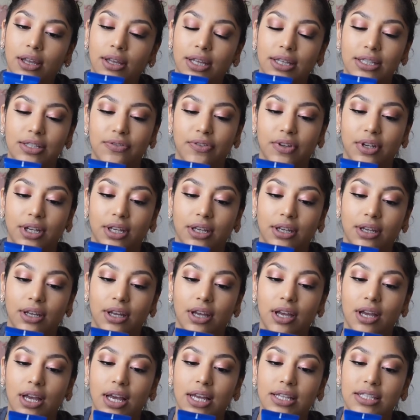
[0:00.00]
That's funny.
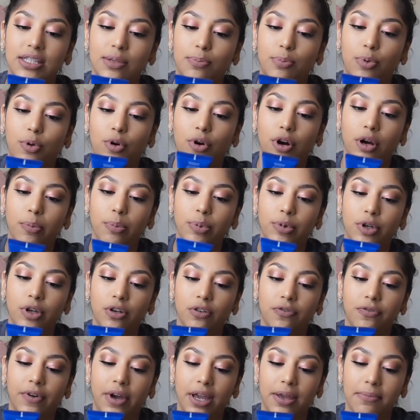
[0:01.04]
It's a pore
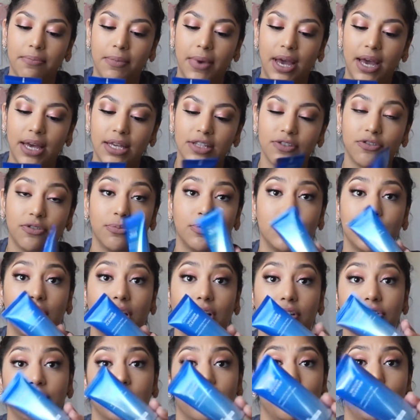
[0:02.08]
purifying mask from
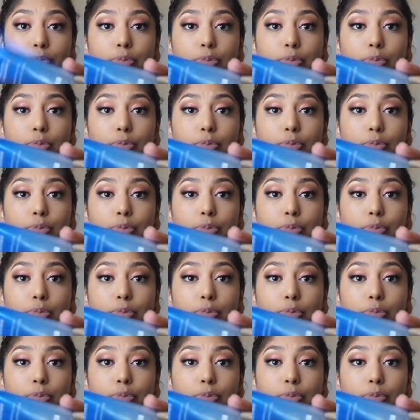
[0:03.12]
Dr.